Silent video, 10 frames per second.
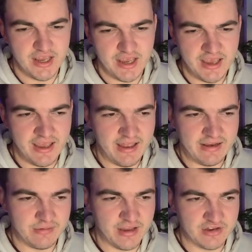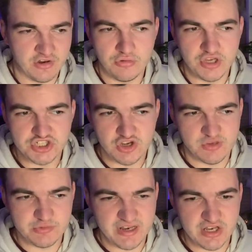And I can only assume
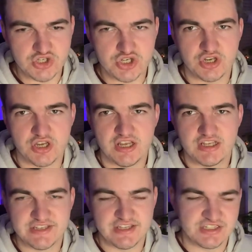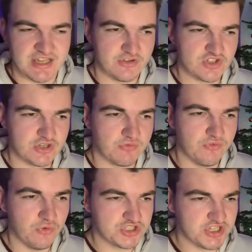he's been injured since then. So
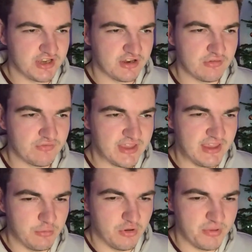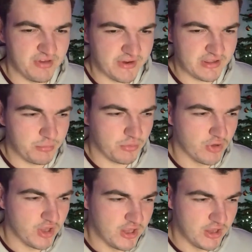unfortunately, I don't think he will be available
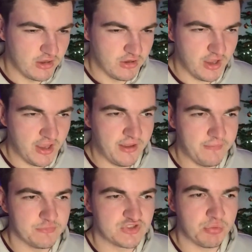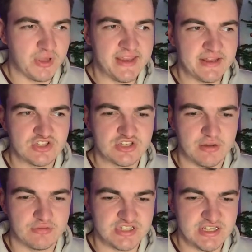to play against
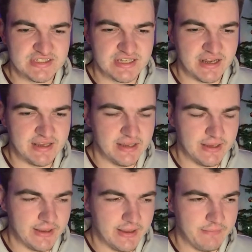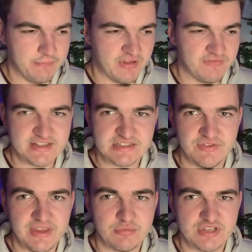County today. In fact, I
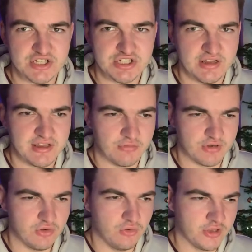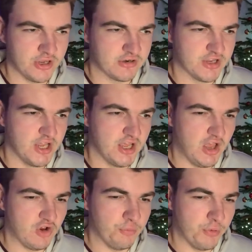think he was actually at the County Courtyard
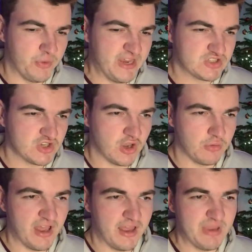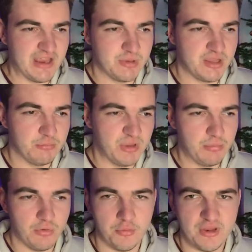a couple of weeks ago, where maybe
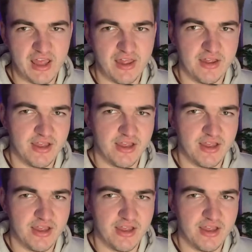people who were there